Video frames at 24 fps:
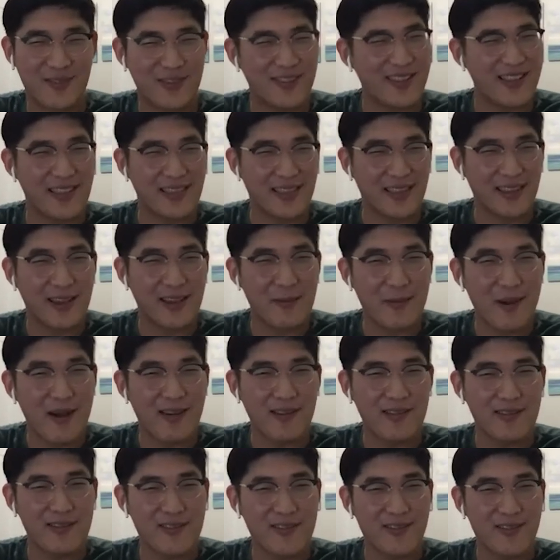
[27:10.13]
you really think
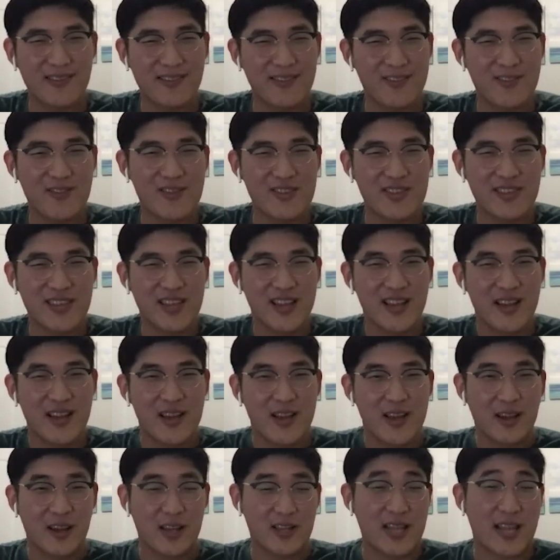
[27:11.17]
about. You just
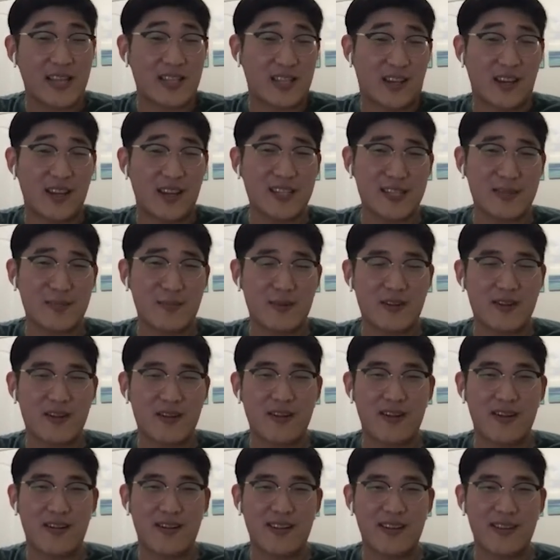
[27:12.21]
because as a
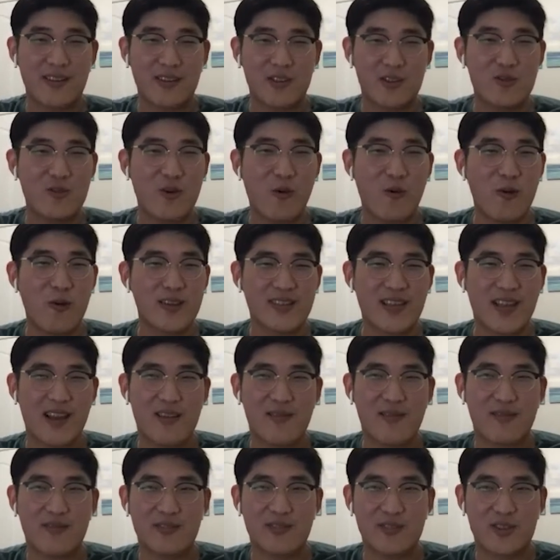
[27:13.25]
customer, you
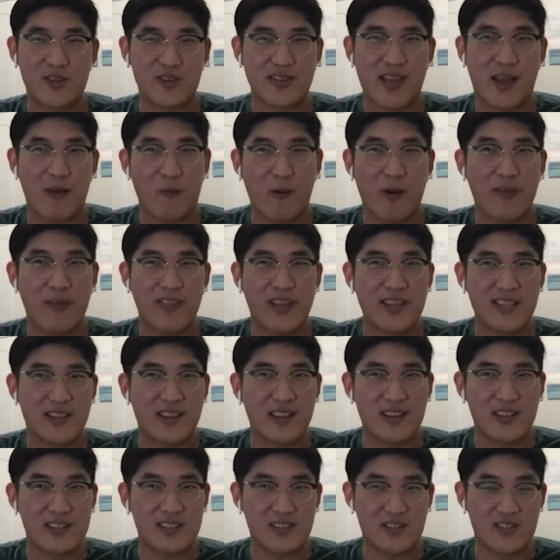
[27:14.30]
always have just that one
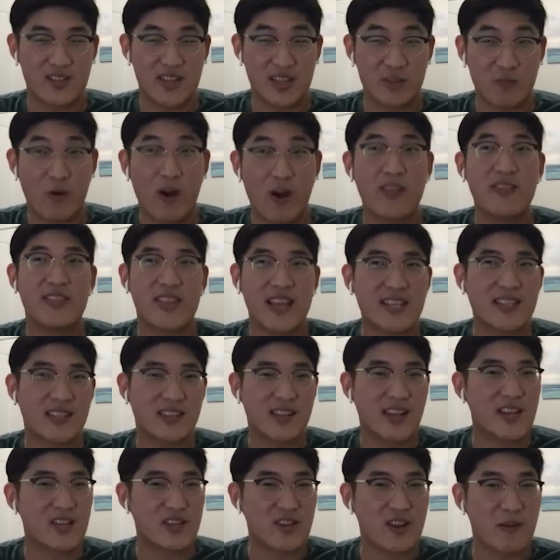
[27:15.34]

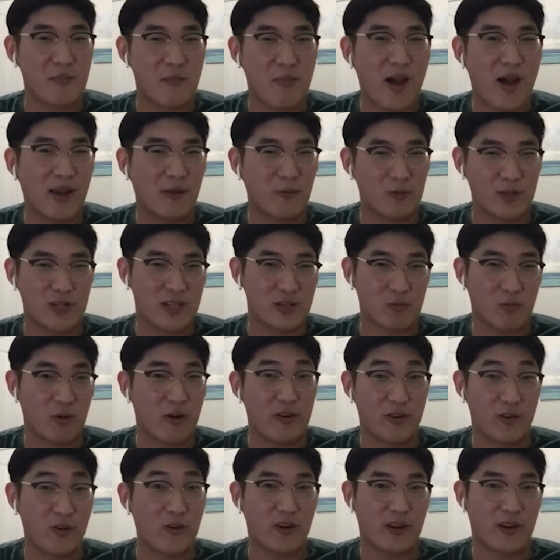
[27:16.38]
destination in mind, which
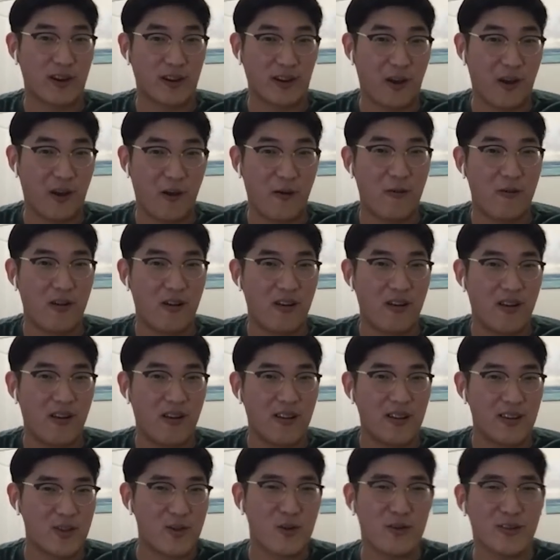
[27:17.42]
is where you're going to go.
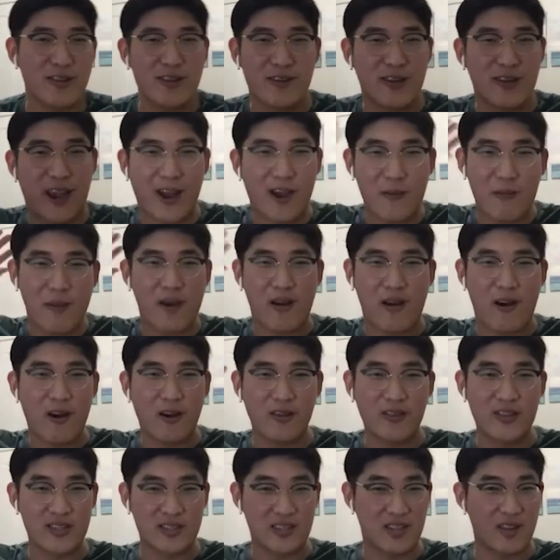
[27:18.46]
You don't need to care
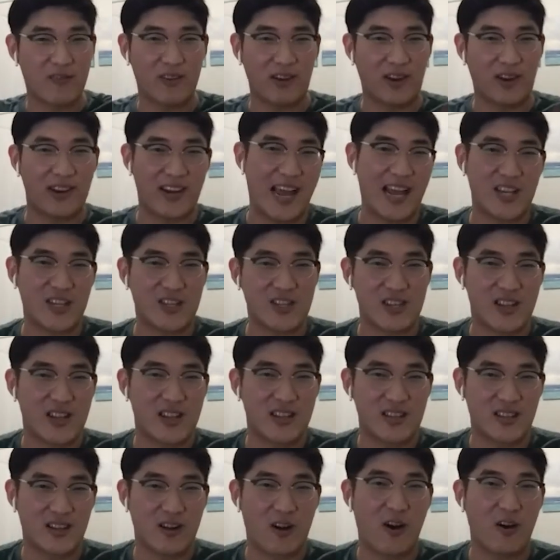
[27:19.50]
about all these different
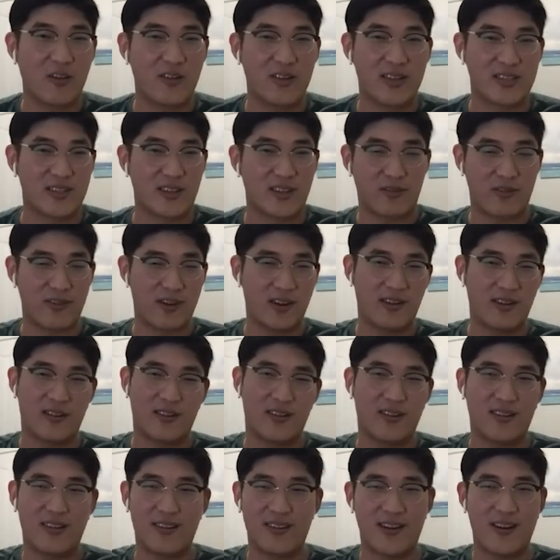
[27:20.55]
connections and all these
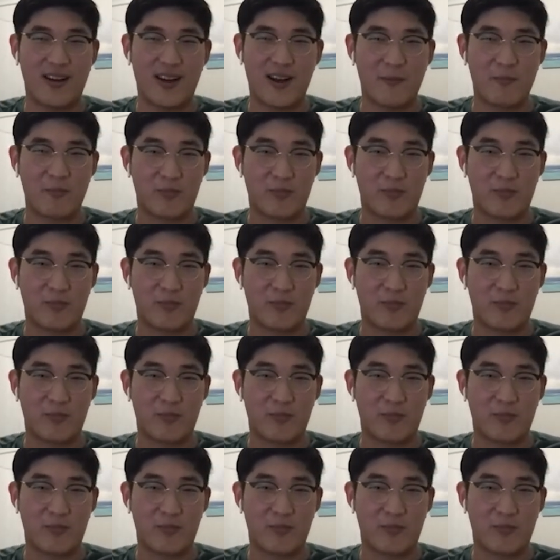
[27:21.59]
different